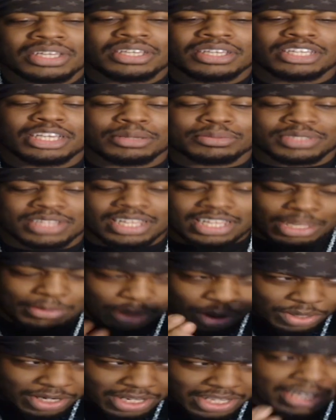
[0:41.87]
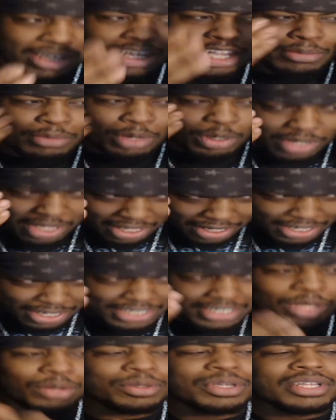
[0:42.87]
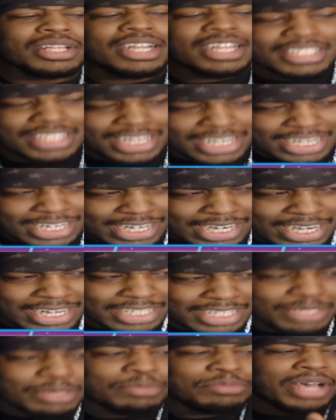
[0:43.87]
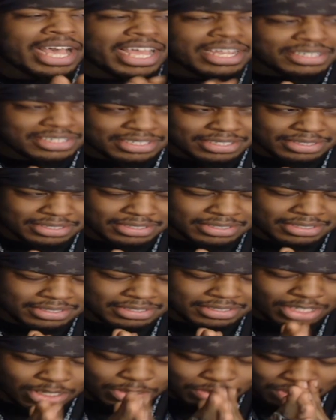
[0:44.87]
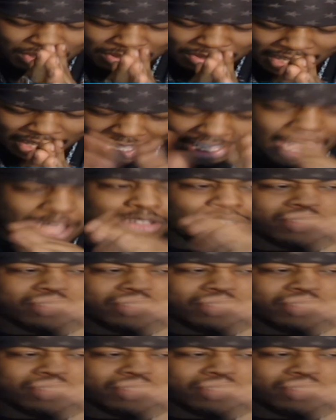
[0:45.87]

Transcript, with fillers: You know what I'm saying? Come on in. Come on in. Let's go. Let's get into this. But, you know, like I was